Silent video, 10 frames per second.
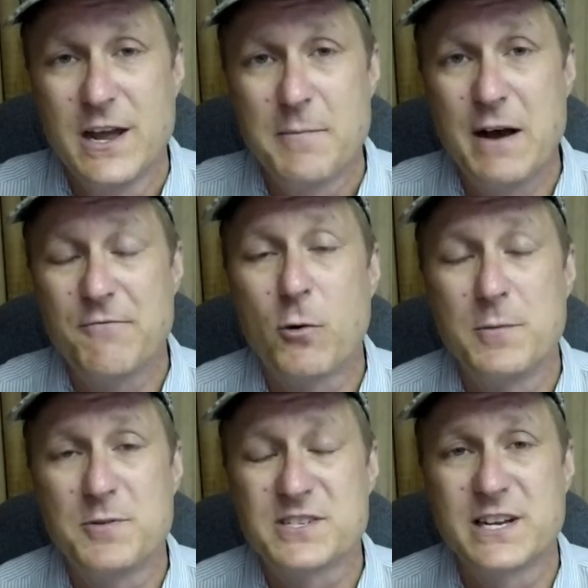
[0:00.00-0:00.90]
About
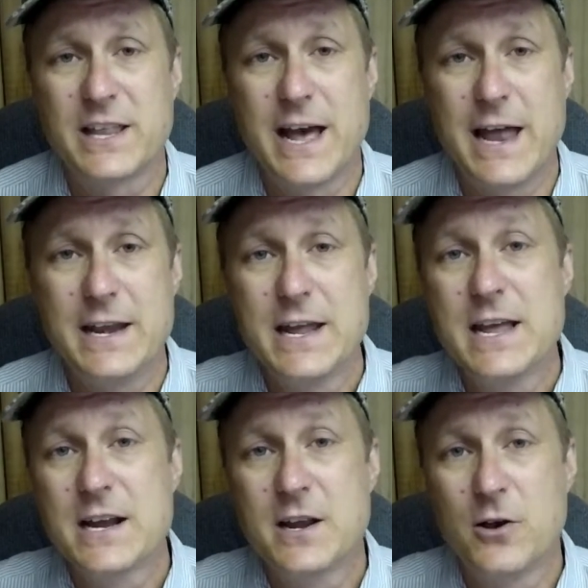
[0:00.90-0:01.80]
40% of that
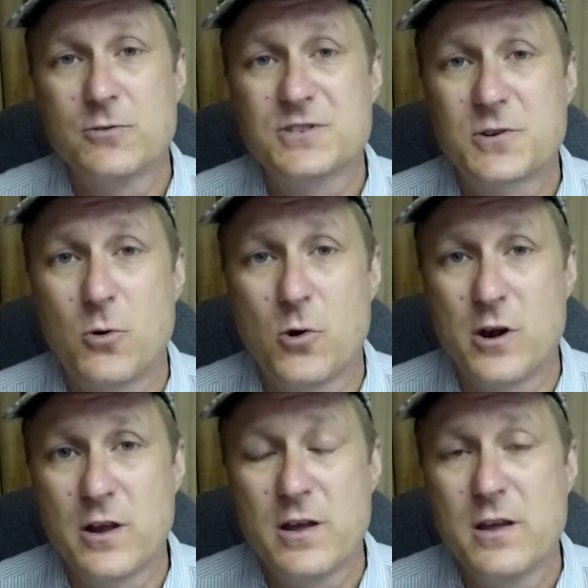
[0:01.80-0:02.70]
goes toward